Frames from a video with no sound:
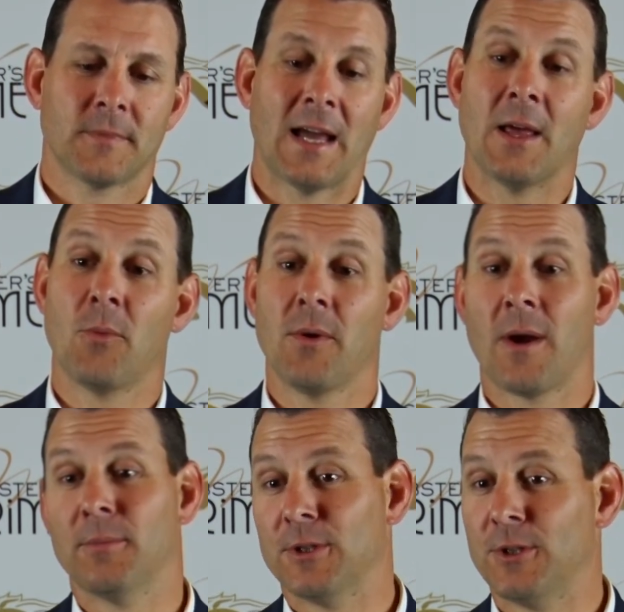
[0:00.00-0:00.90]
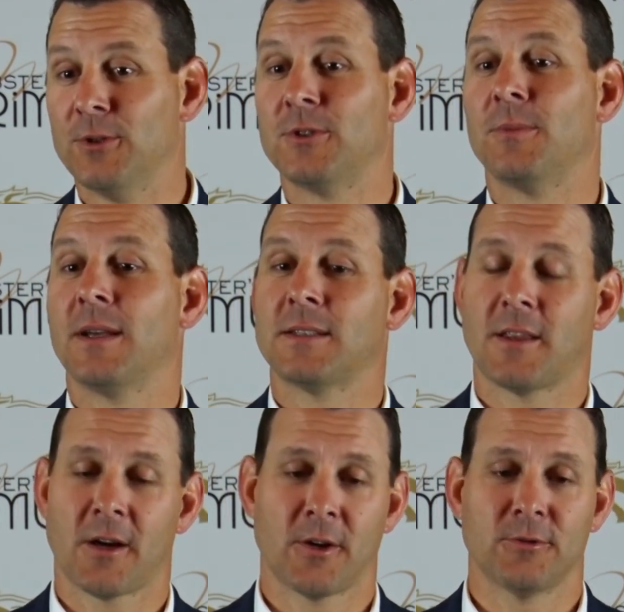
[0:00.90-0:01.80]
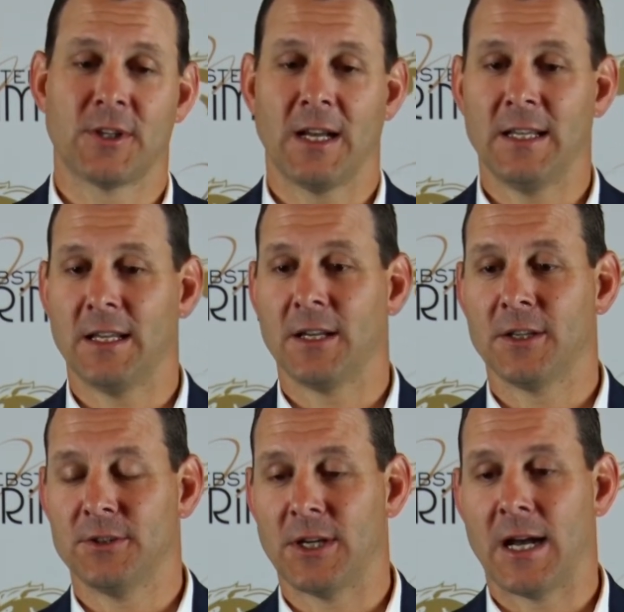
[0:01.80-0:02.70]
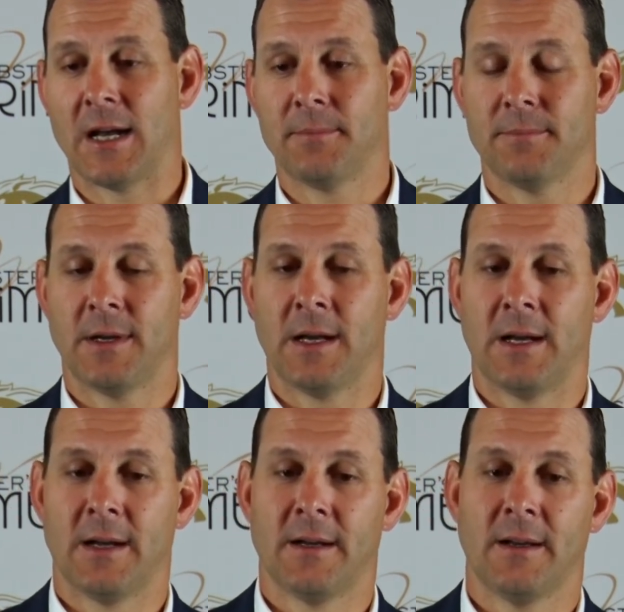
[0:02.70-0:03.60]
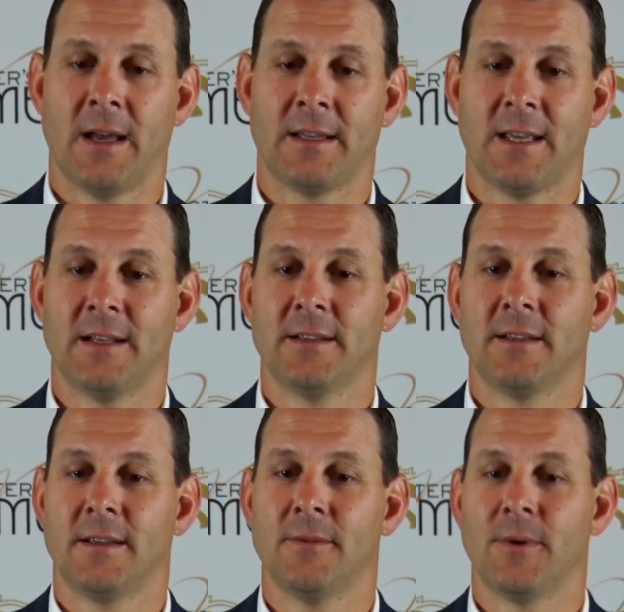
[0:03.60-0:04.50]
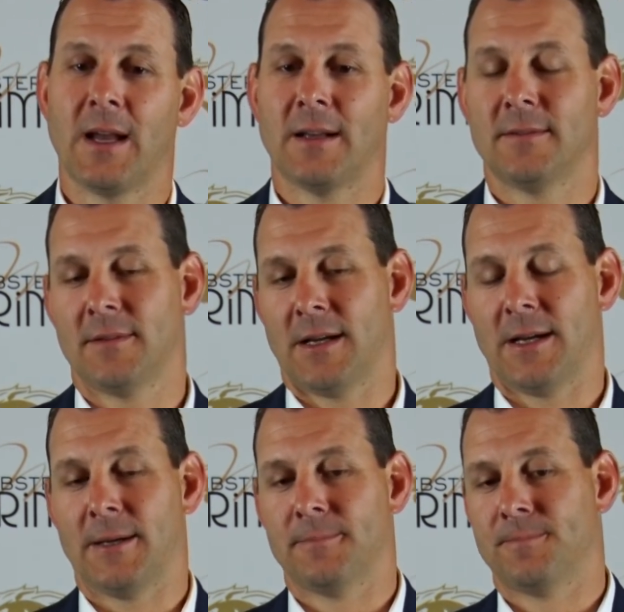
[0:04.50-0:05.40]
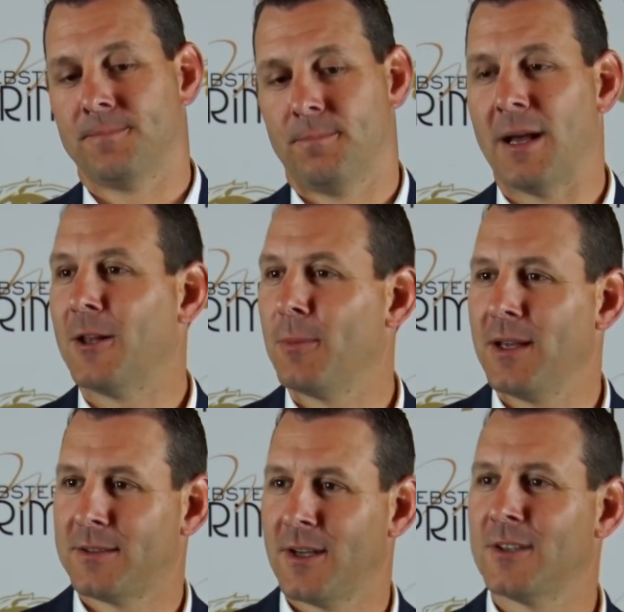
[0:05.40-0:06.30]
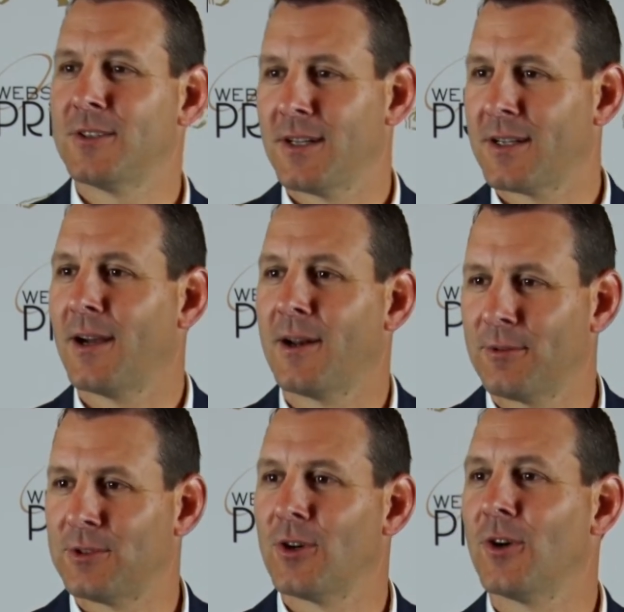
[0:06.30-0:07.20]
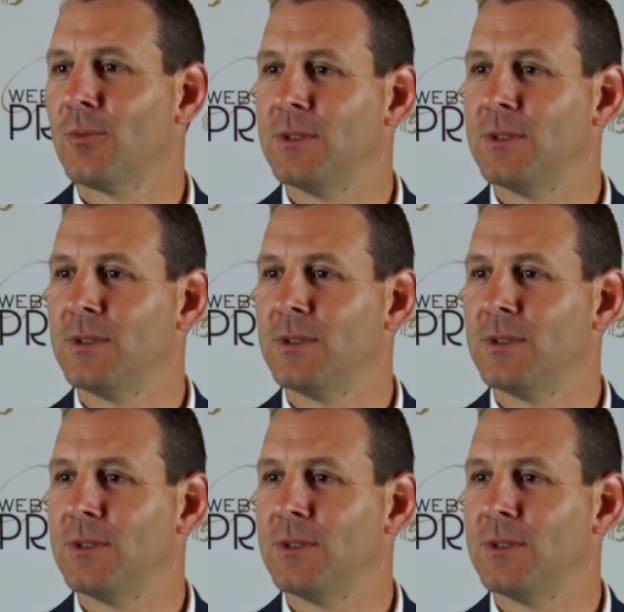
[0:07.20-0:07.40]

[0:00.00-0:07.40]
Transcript: and then we were able to do some things. I thought Coach Kenny did a good job at getting. We got Bellamy a touch on a return.